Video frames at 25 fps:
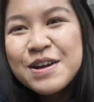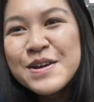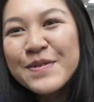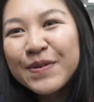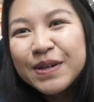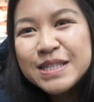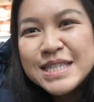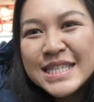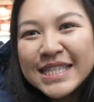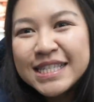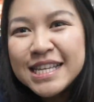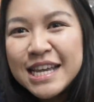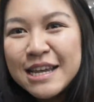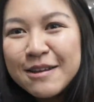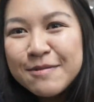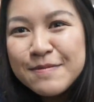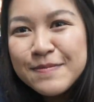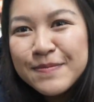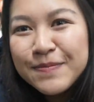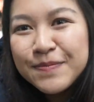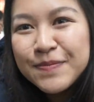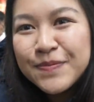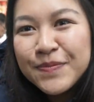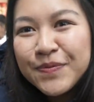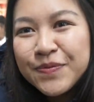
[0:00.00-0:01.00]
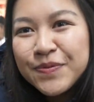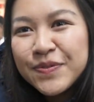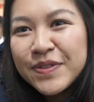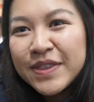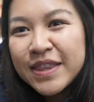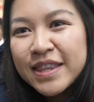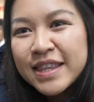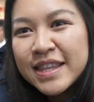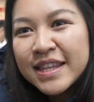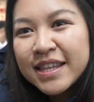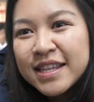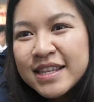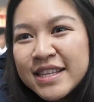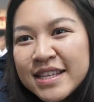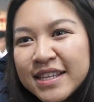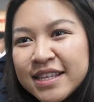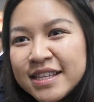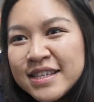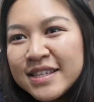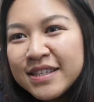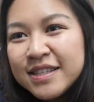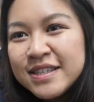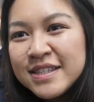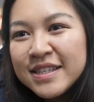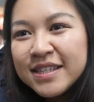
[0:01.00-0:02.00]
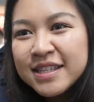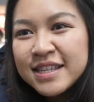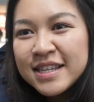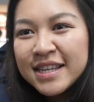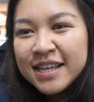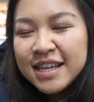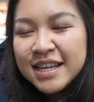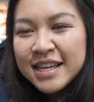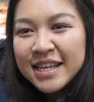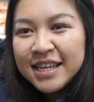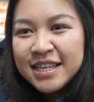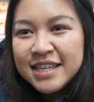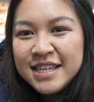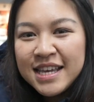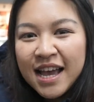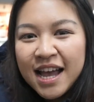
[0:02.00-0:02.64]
Wait, what's his name? Yang Joon Hyuk.